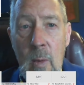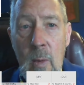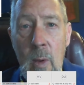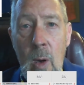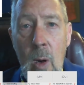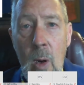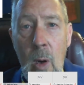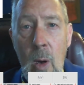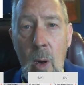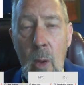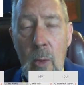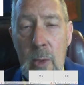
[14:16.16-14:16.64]

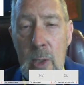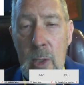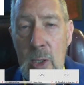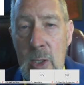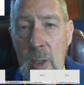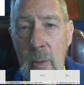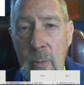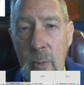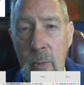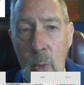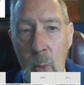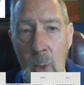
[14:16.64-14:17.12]
all these
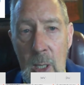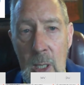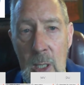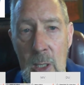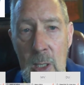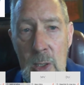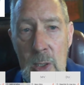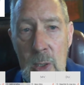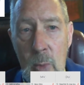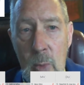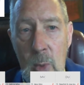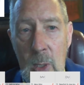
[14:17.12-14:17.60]
different
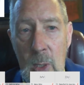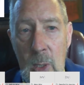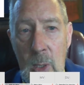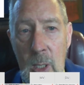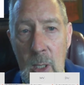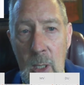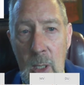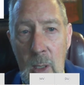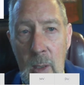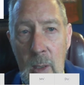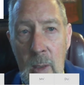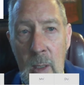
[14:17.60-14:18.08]
ways that we
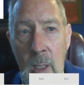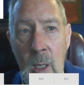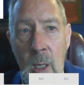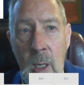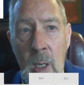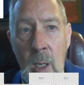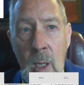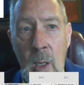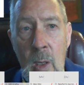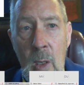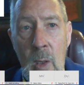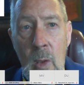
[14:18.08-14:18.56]
can
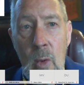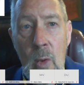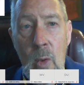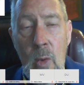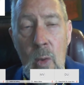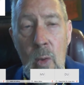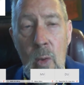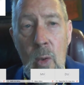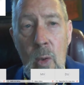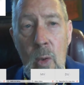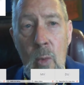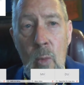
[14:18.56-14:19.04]

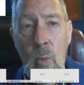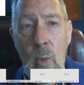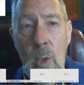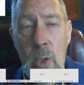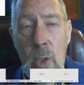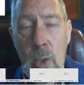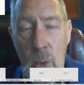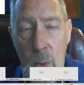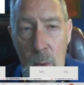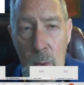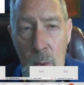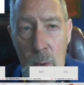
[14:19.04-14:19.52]

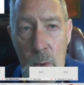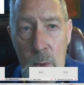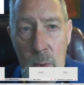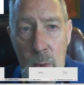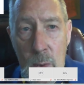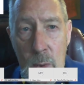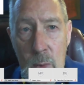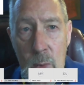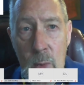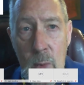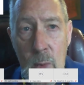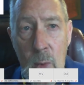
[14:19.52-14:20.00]

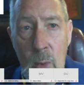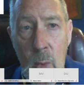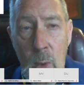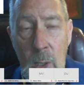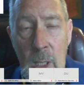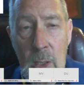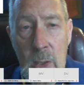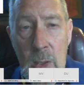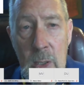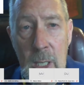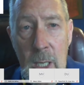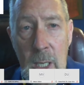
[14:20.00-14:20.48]
reduce
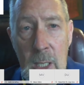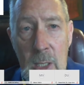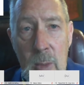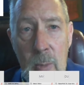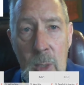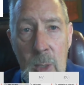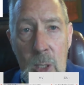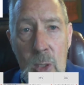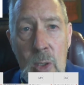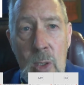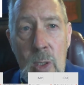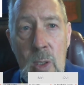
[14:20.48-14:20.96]
greenhouse gas
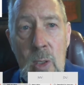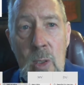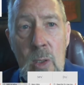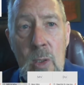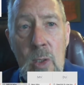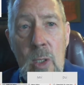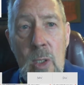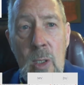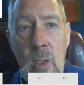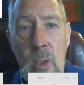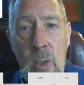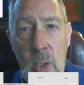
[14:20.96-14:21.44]

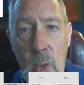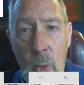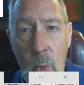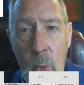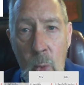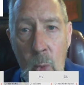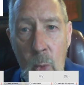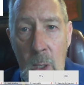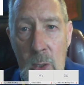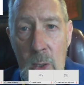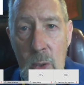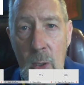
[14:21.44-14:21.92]
emissions and
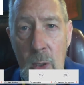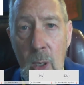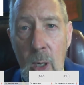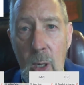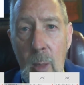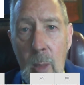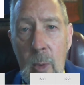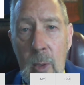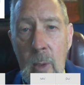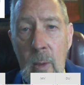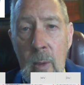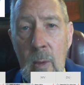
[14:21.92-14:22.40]
sequester
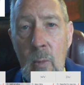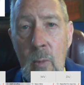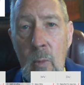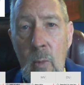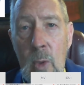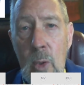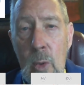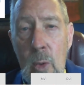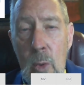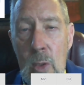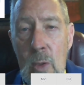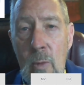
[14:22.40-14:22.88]
carbon.
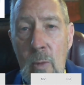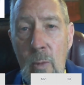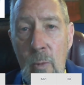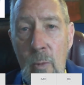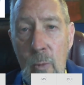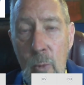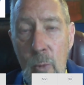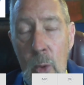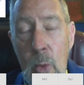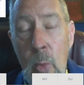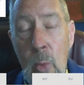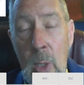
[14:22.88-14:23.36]
Reduced
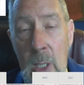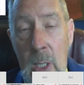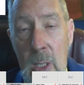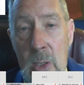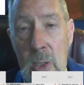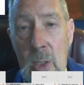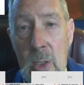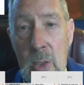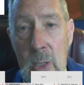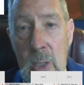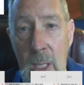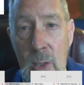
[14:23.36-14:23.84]
food
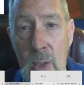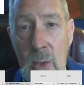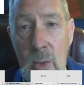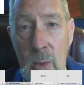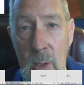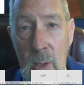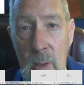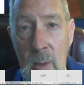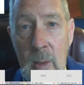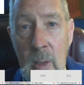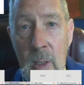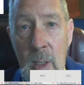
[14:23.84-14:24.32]
waste is
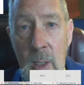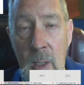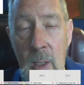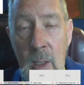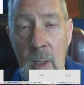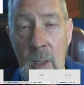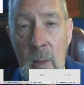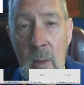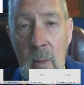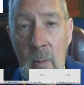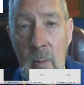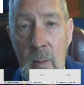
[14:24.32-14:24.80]
actually
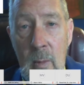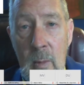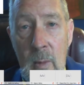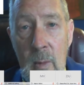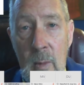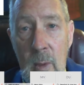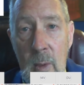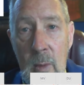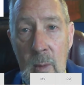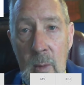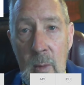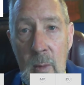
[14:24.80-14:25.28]

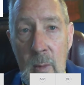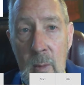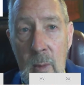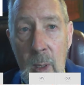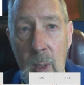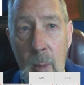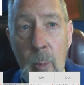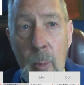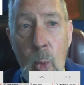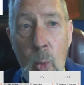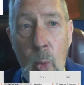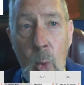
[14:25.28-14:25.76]

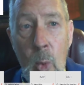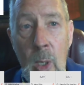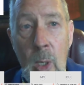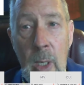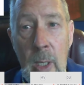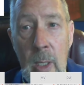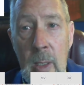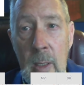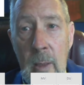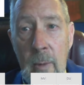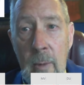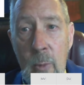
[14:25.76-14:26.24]
number
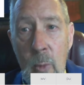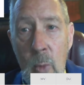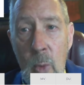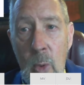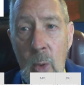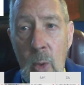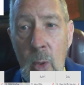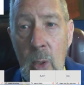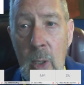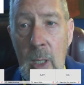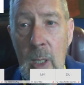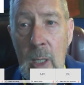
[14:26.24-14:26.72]
one if
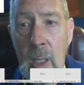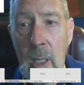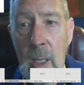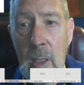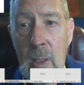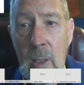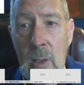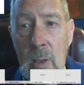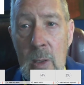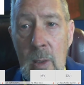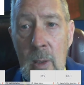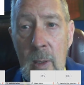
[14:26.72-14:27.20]
we're looking
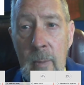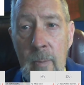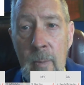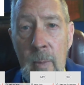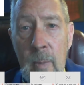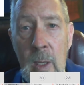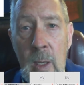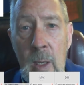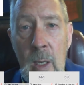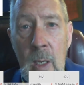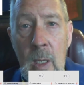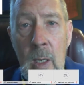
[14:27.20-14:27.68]
at
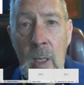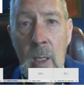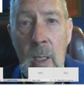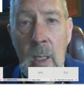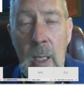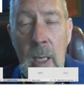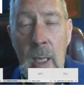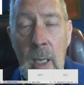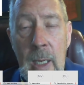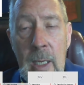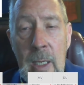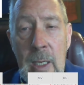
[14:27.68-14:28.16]

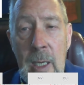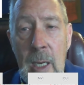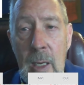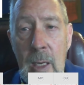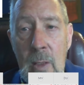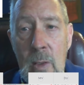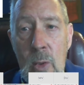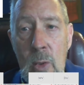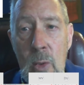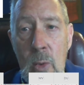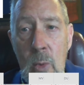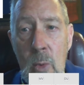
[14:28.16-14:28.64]
getting
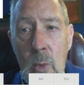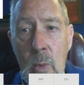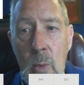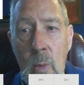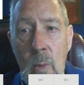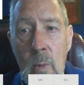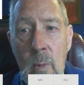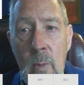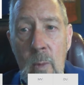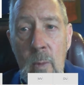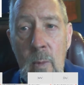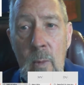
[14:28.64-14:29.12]
down
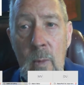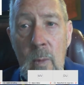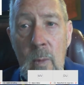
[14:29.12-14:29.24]
to